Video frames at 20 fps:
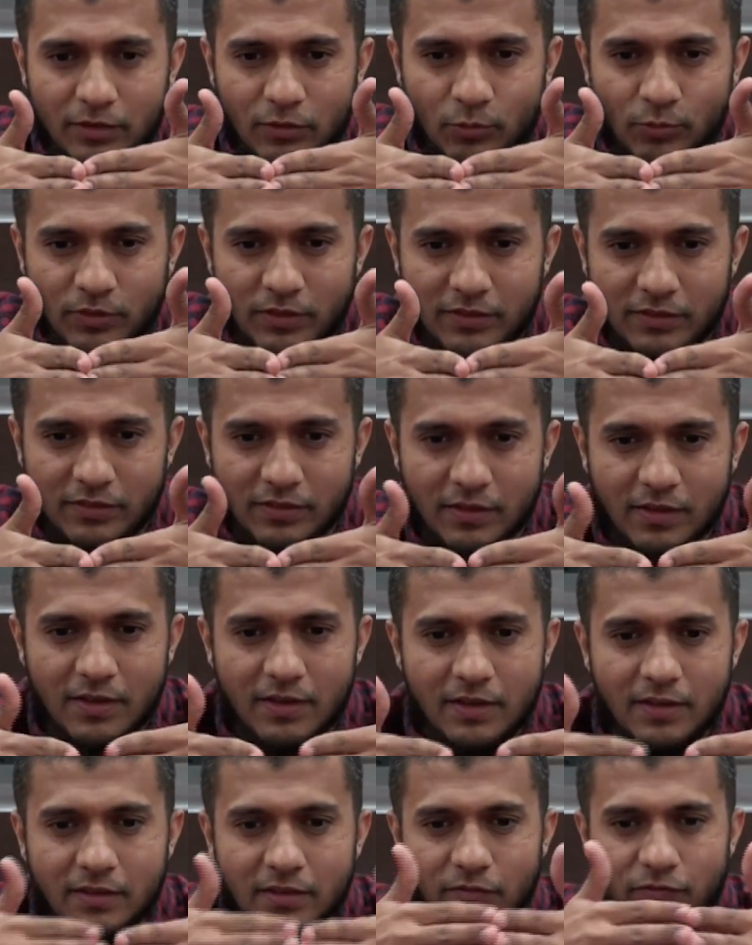through
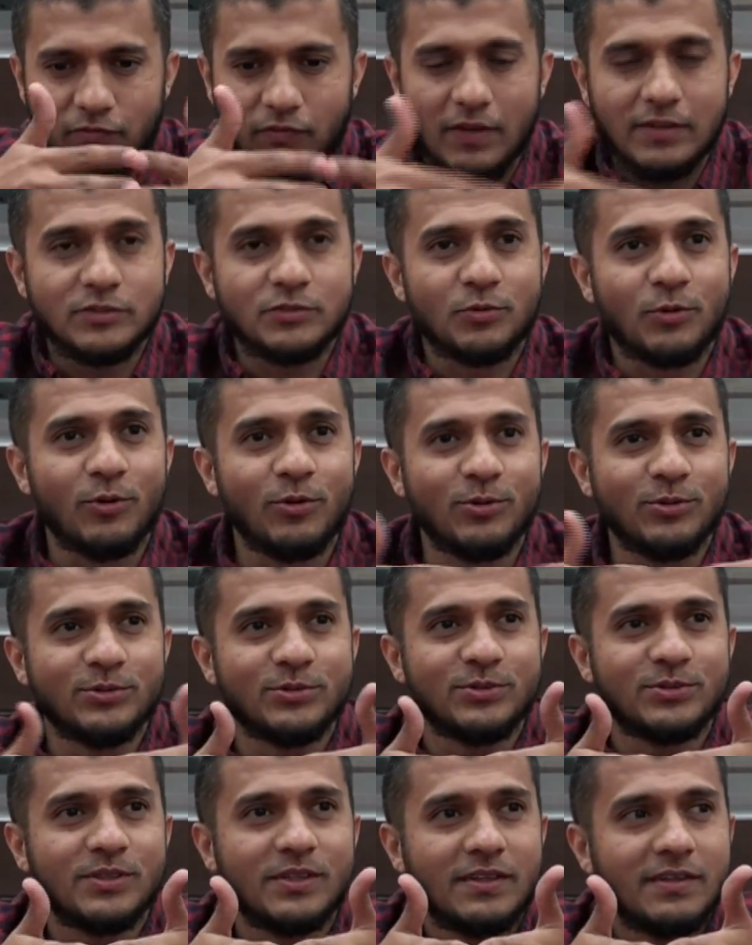the front
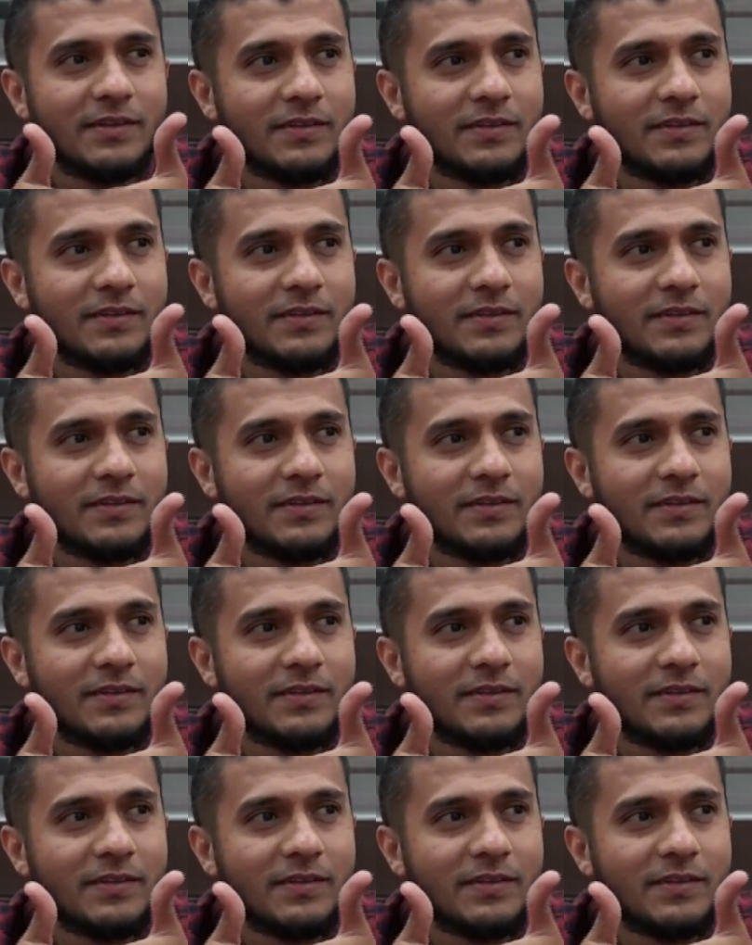rows,